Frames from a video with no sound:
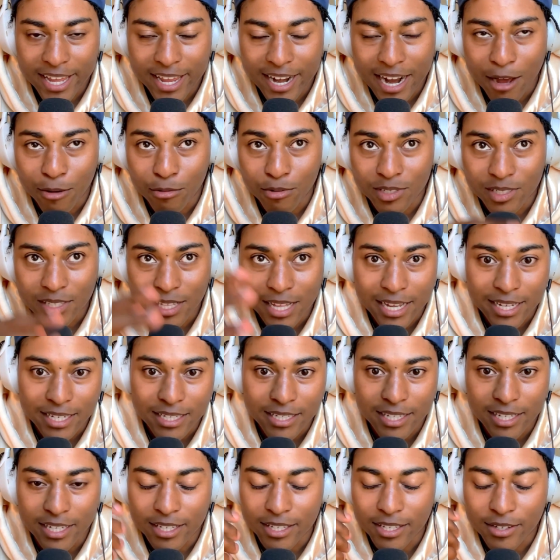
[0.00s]
I was like,
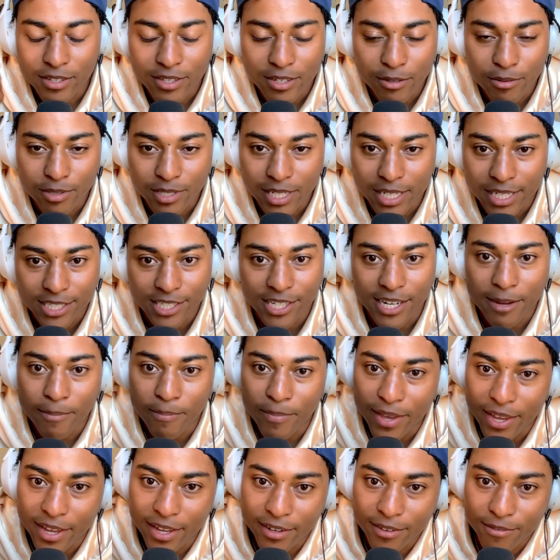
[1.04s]
there was like
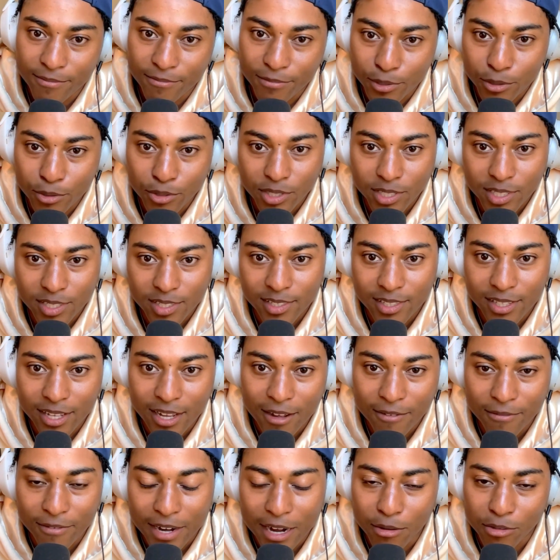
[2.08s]
champagne and fruits and
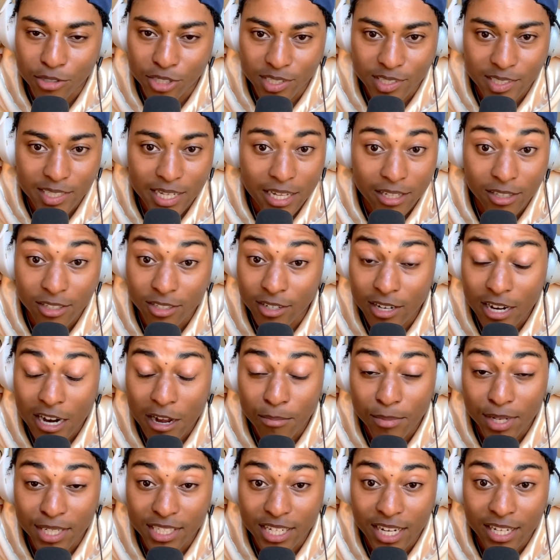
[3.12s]
stuff, and I was just telling her how
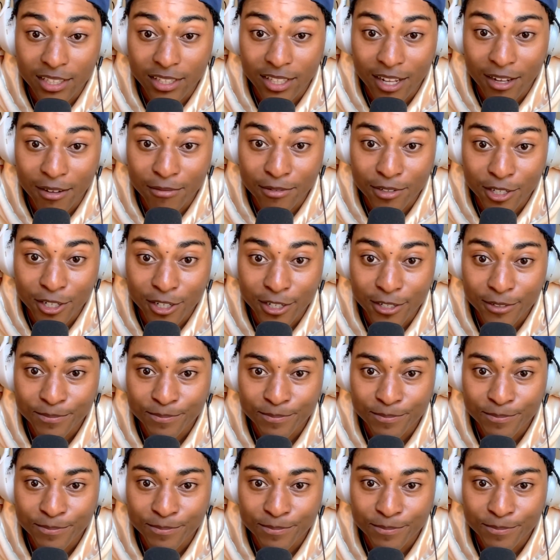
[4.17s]
much I loved her.